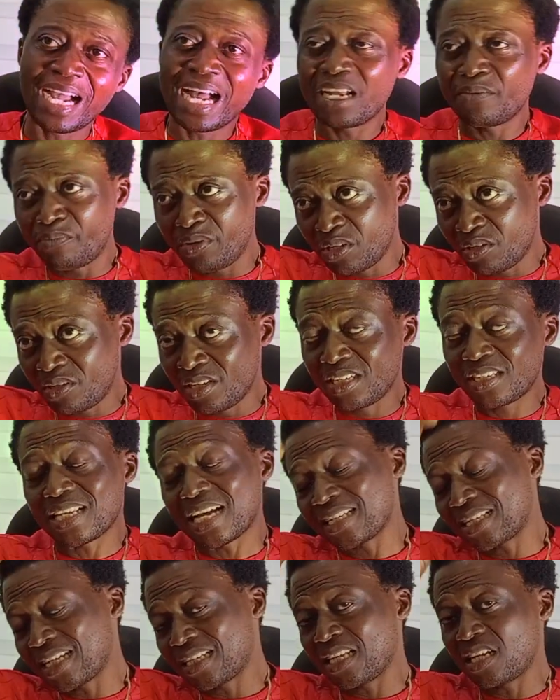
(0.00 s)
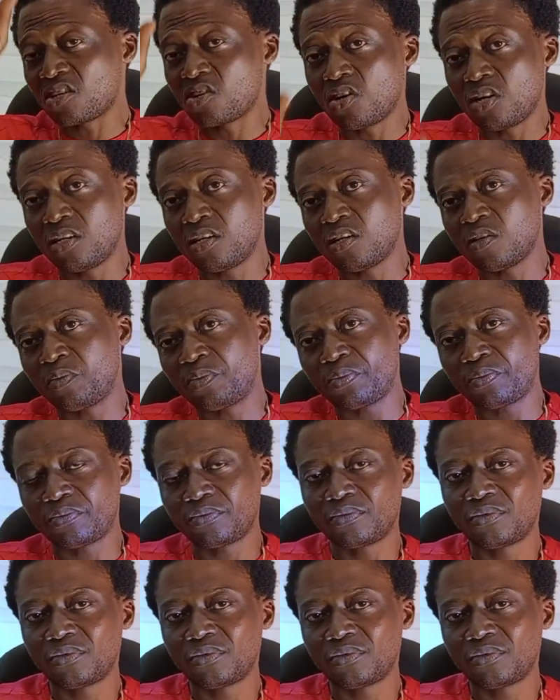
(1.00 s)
and business has started going up.